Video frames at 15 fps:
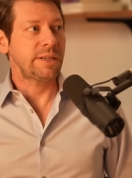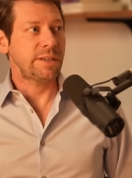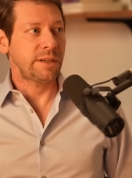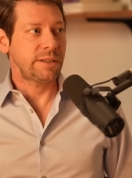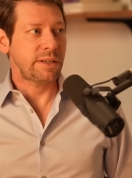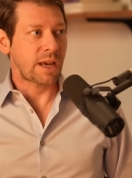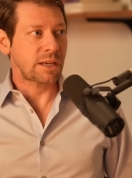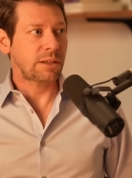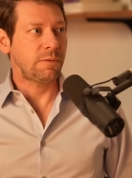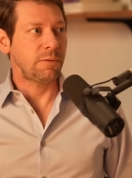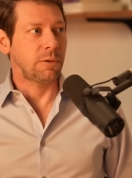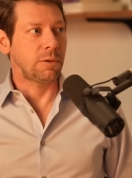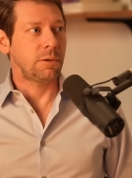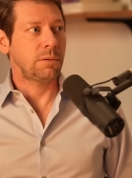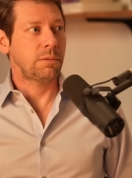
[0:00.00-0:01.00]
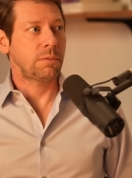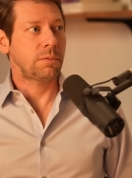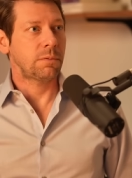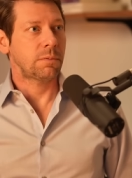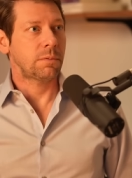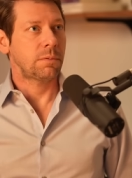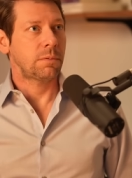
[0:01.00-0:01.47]
successful
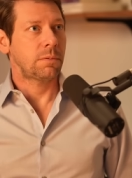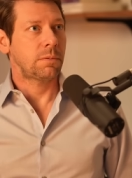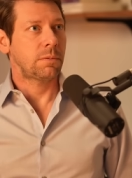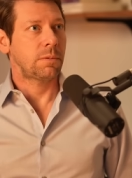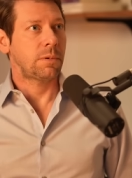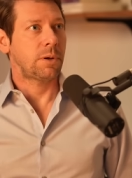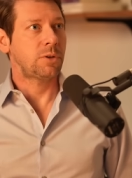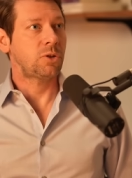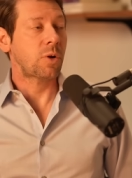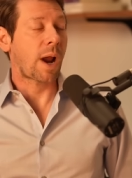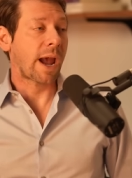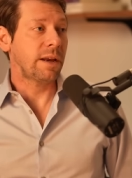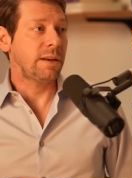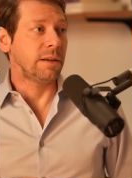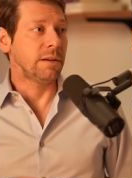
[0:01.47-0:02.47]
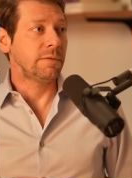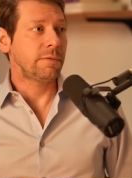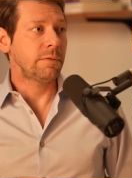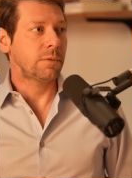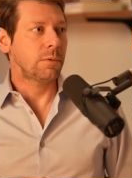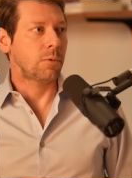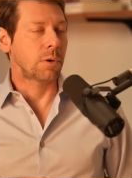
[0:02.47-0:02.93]
attractive,
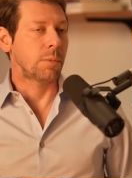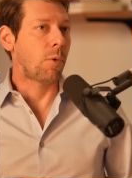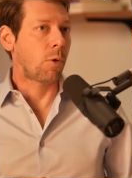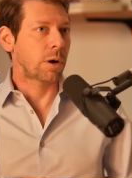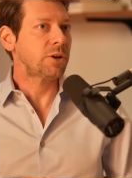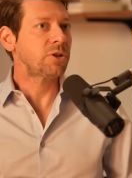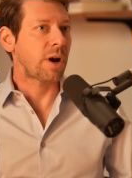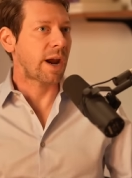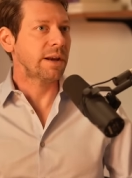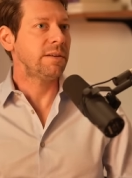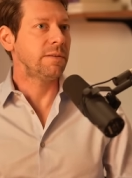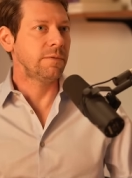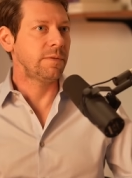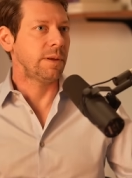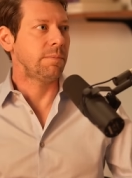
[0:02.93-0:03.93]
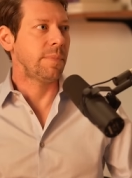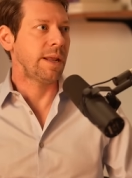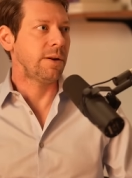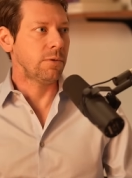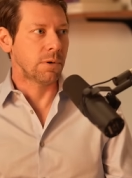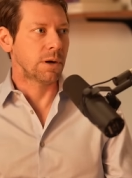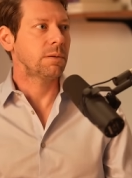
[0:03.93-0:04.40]
or more attractive than
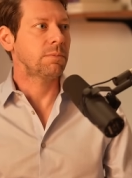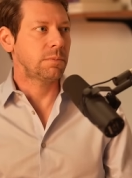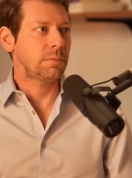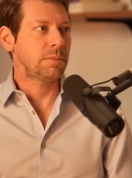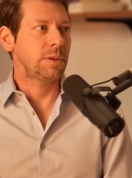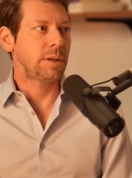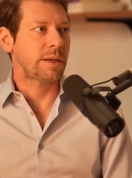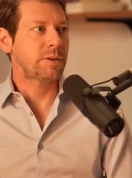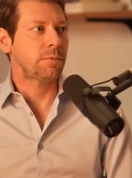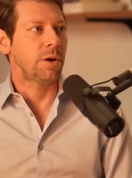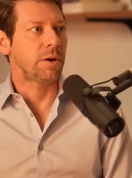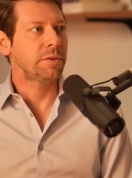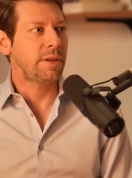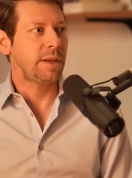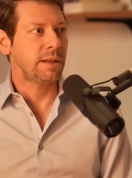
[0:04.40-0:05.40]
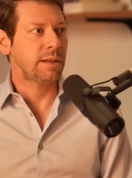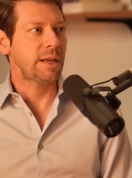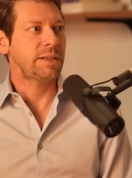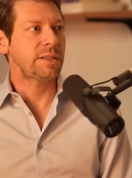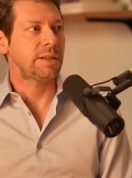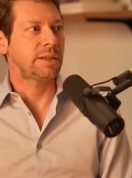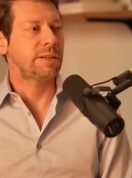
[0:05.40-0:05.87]
men who are less wealthy and
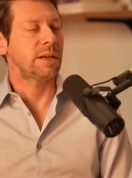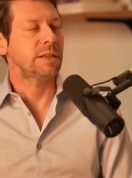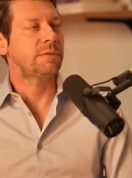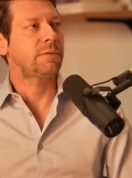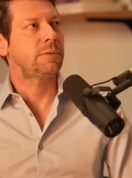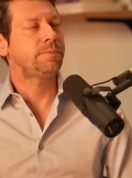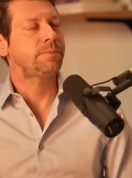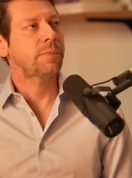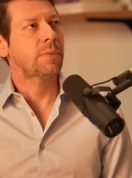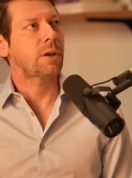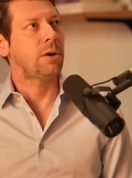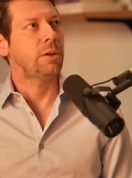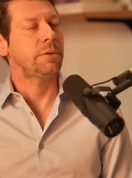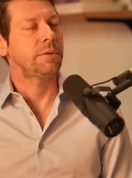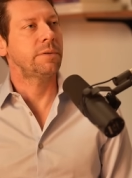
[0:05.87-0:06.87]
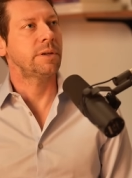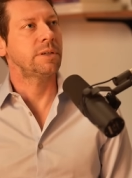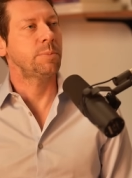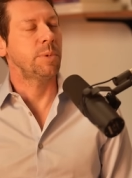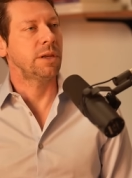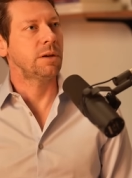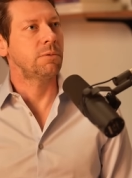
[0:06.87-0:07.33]
less successful, all other
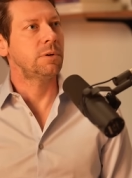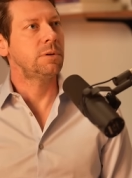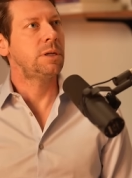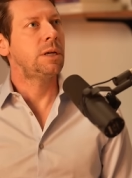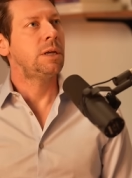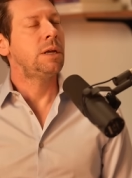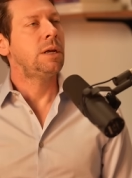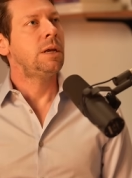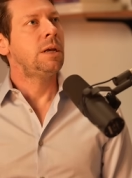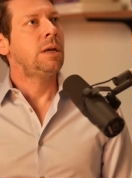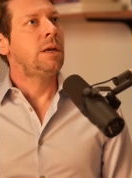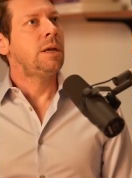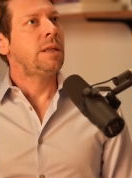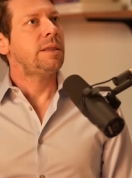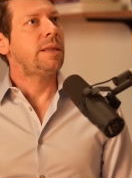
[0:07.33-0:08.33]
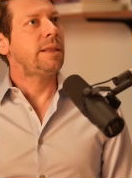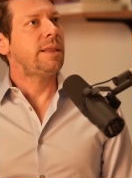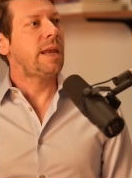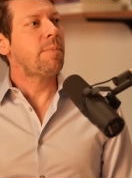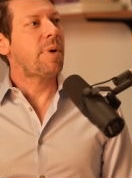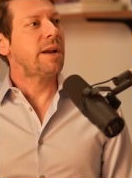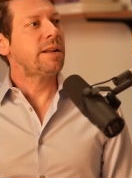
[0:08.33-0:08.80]
things being equal, then
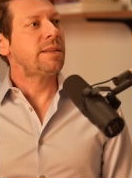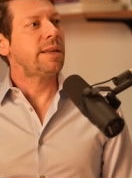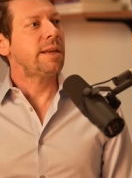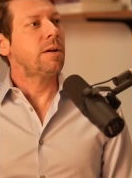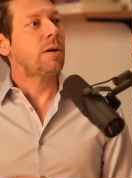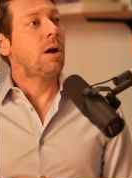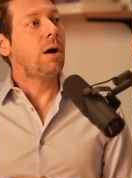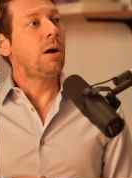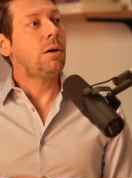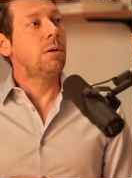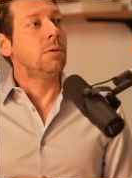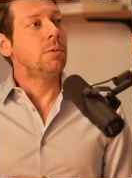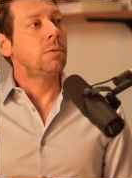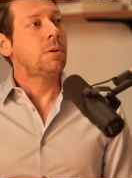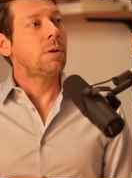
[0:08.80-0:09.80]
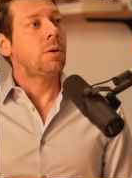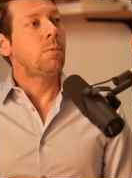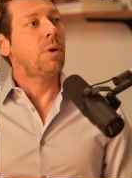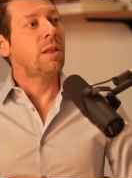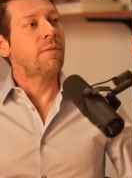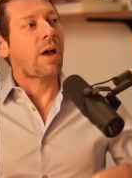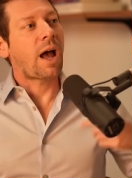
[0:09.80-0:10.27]
they might think, oh,
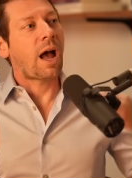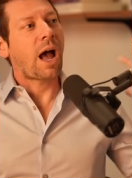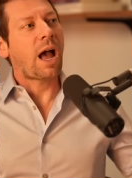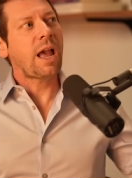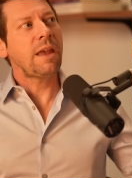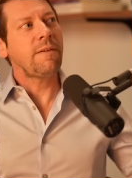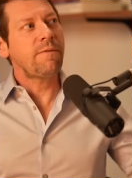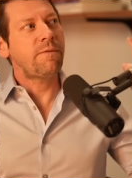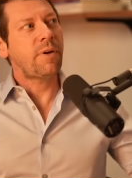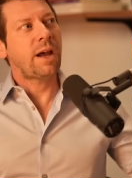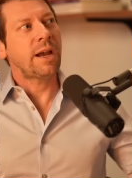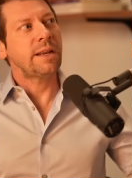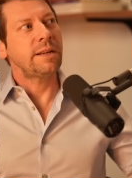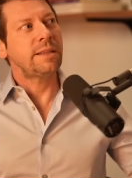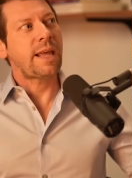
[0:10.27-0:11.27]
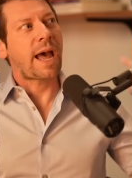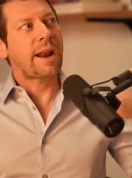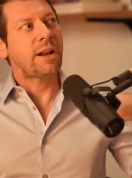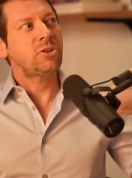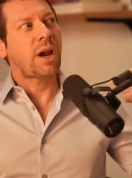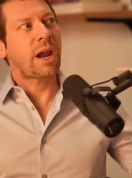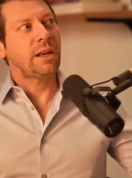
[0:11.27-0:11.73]
well, if I find
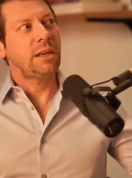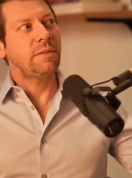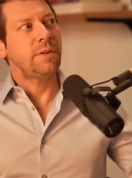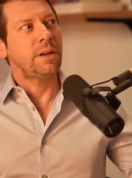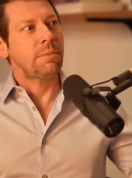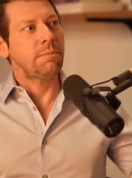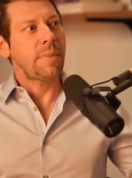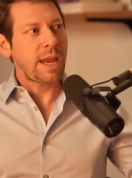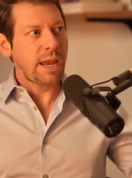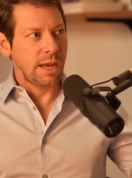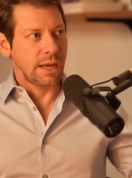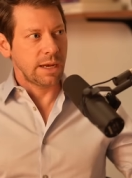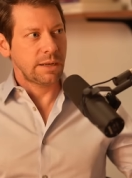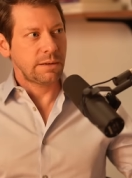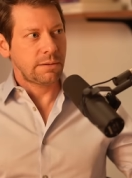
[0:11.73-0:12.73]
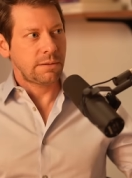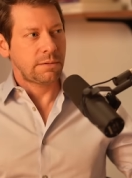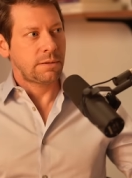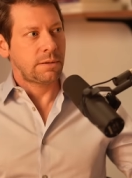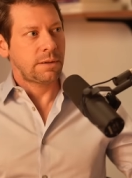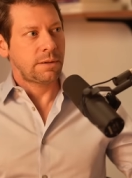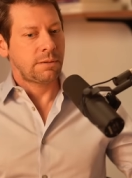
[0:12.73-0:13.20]
that attractive in a man,
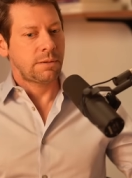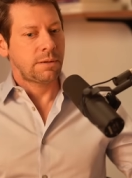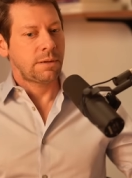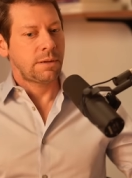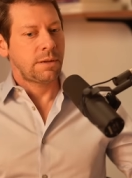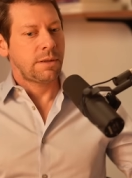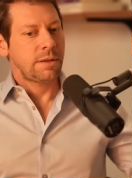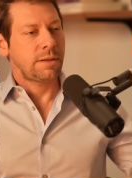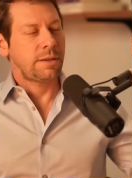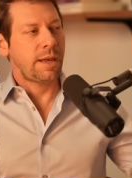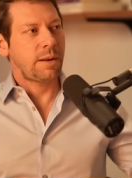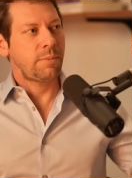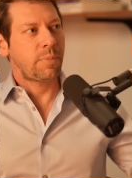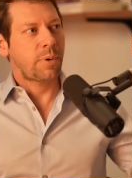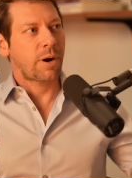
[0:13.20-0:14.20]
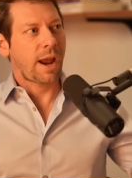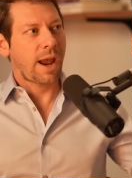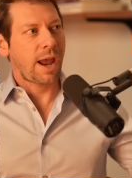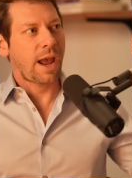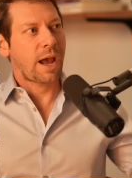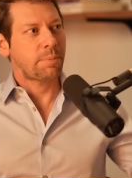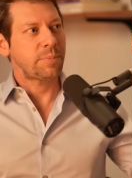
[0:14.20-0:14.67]
then
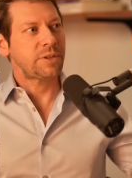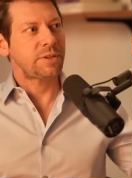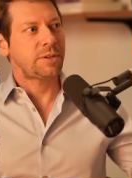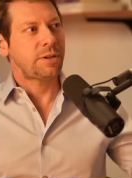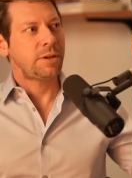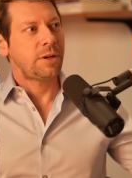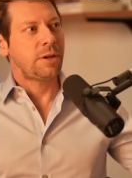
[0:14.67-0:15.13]
perhaps